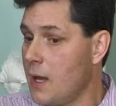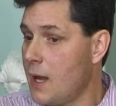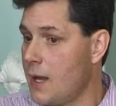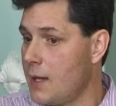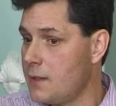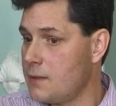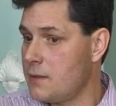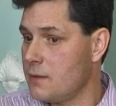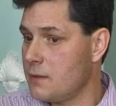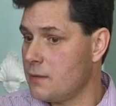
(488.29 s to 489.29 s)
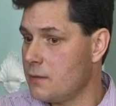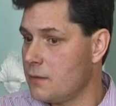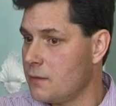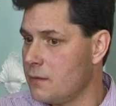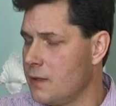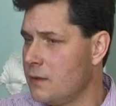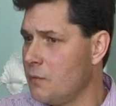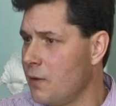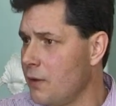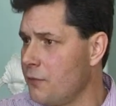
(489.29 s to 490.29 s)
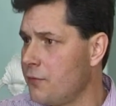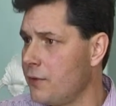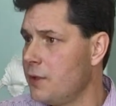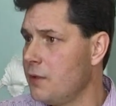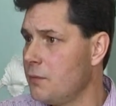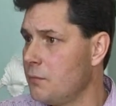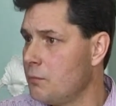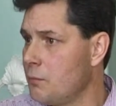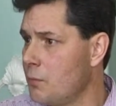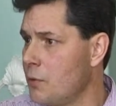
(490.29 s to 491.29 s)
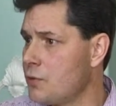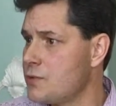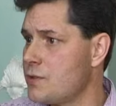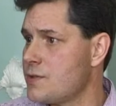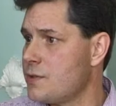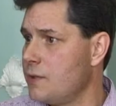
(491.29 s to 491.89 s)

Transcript: and the wealthy merchants,